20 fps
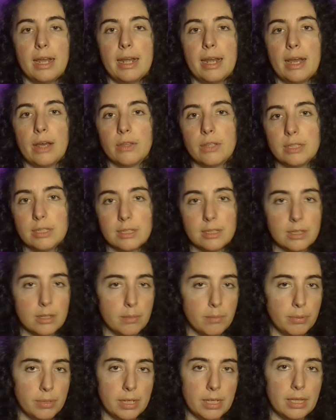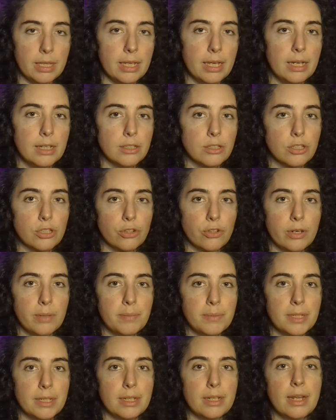Now, this is completely
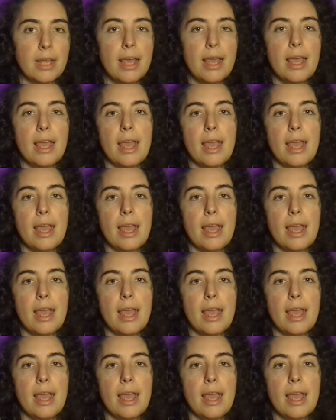unscripted,